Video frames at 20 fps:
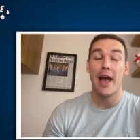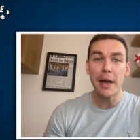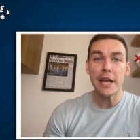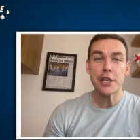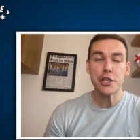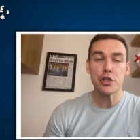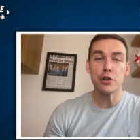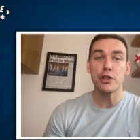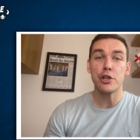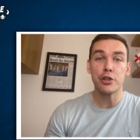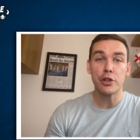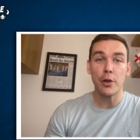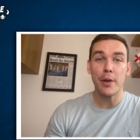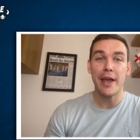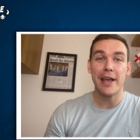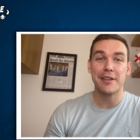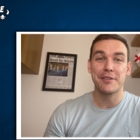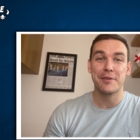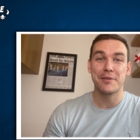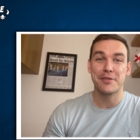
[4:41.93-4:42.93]
Make sure you do
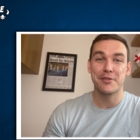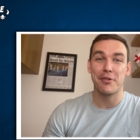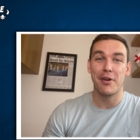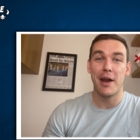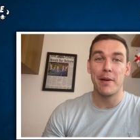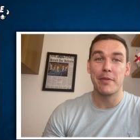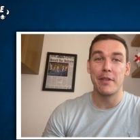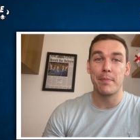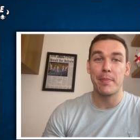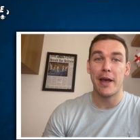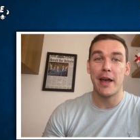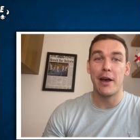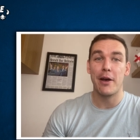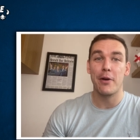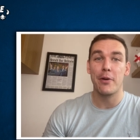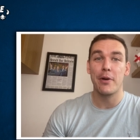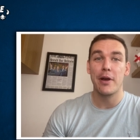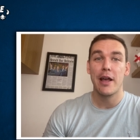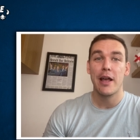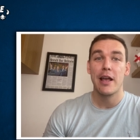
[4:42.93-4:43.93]
hit subscribe and the
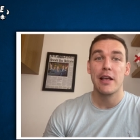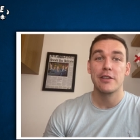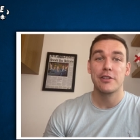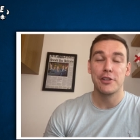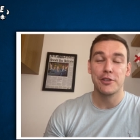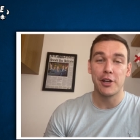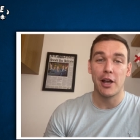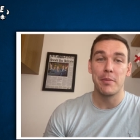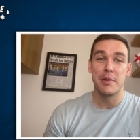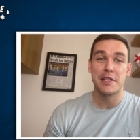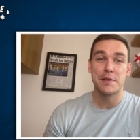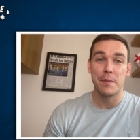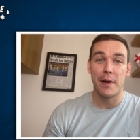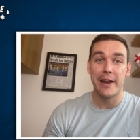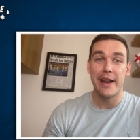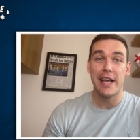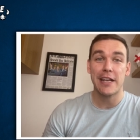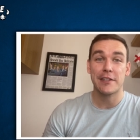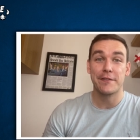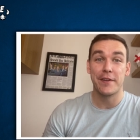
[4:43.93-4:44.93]
bell so you don't miss my
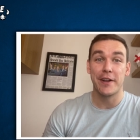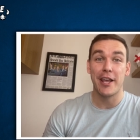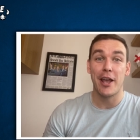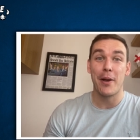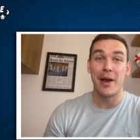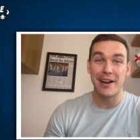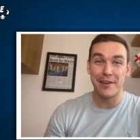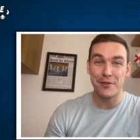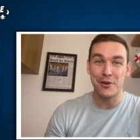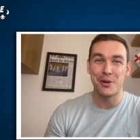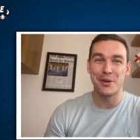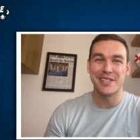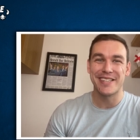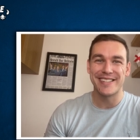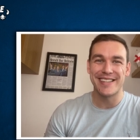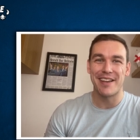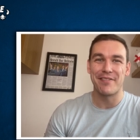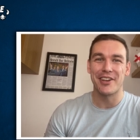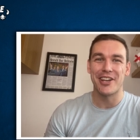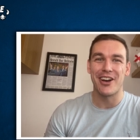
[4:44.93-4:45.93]
next video. And of course, as
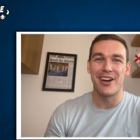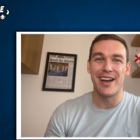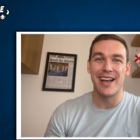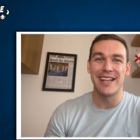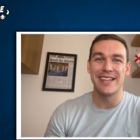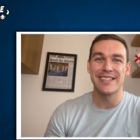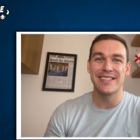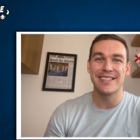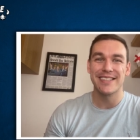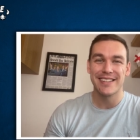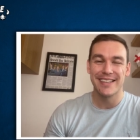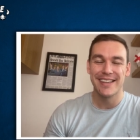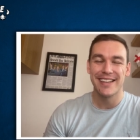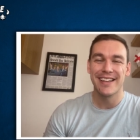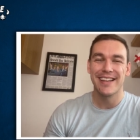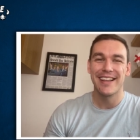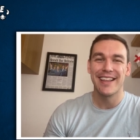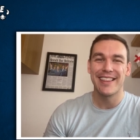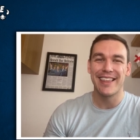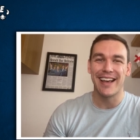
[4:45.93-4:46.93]
ever, guys,
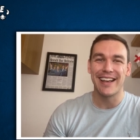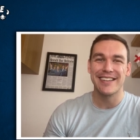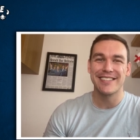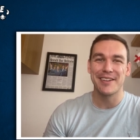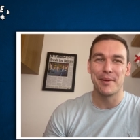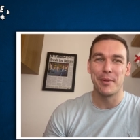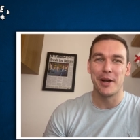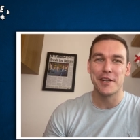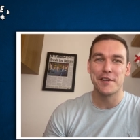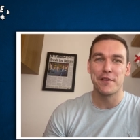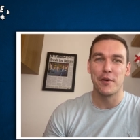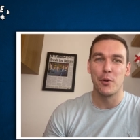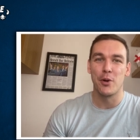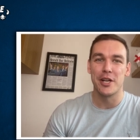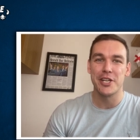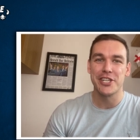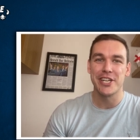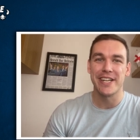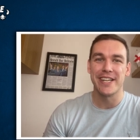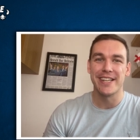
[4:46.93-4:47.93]
thanks so much for
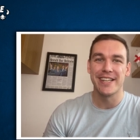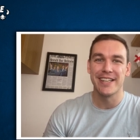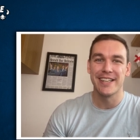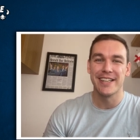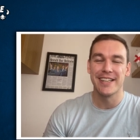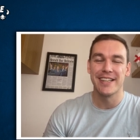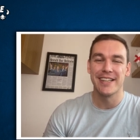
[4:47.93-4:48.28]
watching.